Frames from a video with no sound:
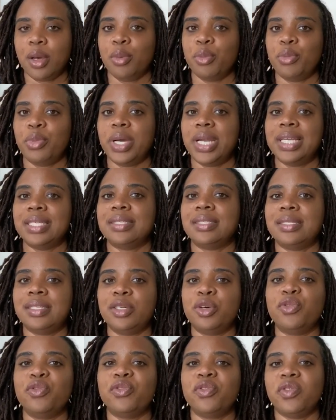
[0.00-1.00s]
But it
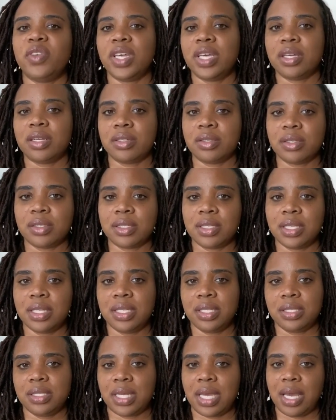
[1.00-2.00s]
still feels the
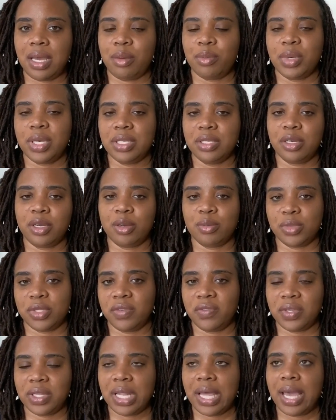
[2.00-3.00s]
same in terms of
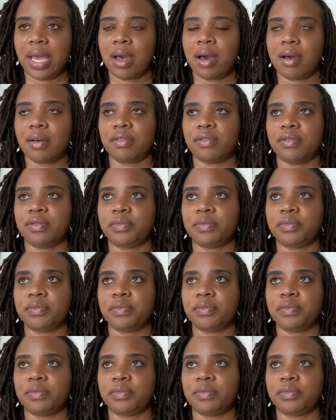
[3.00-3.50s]
a layoff.